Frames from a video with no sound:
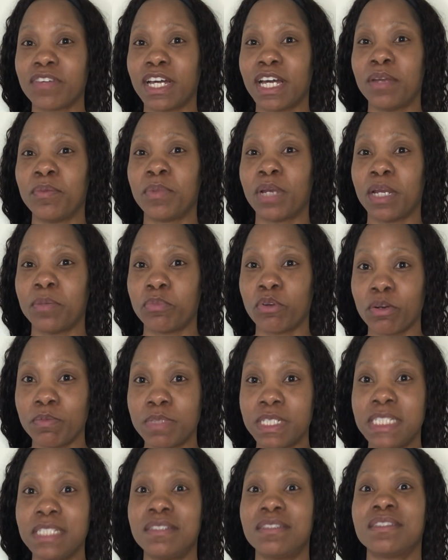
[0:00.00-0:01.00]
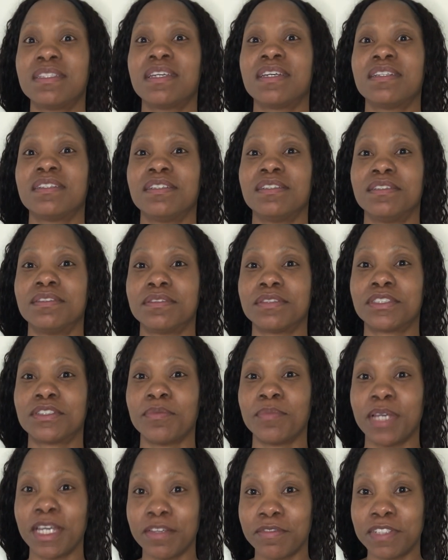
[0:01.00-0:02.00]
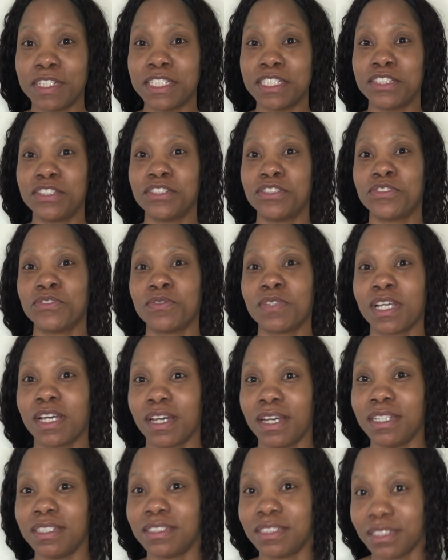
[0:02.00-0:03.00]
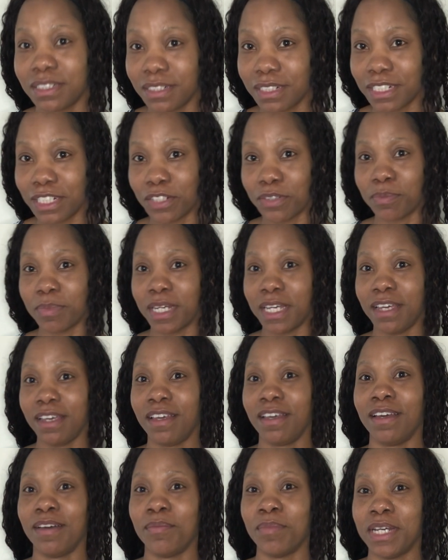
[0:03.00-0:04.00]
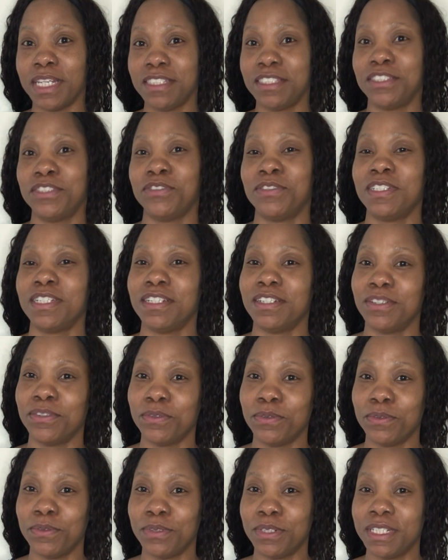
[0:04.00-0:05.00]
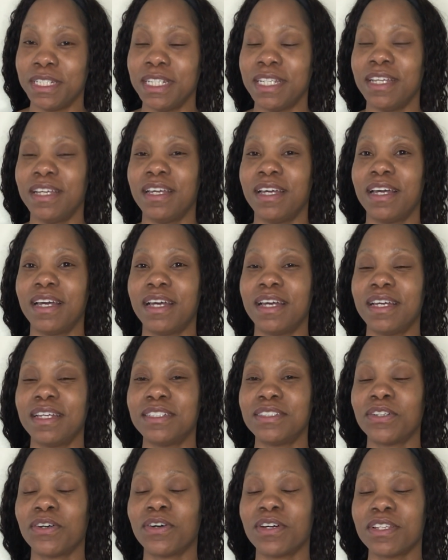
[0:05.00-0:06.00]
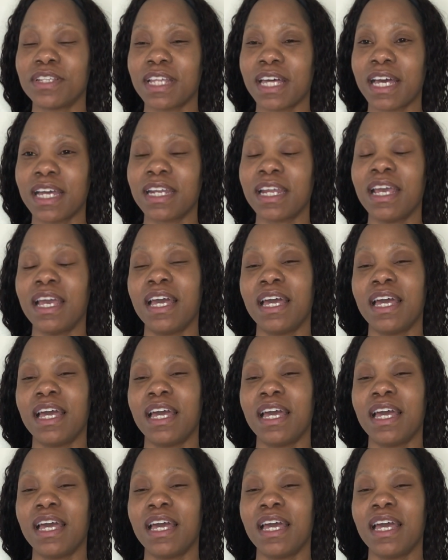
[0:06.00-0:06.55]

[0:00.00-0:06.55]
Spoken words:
I probably need to get some evidence to show that I did clear my student loan and all that.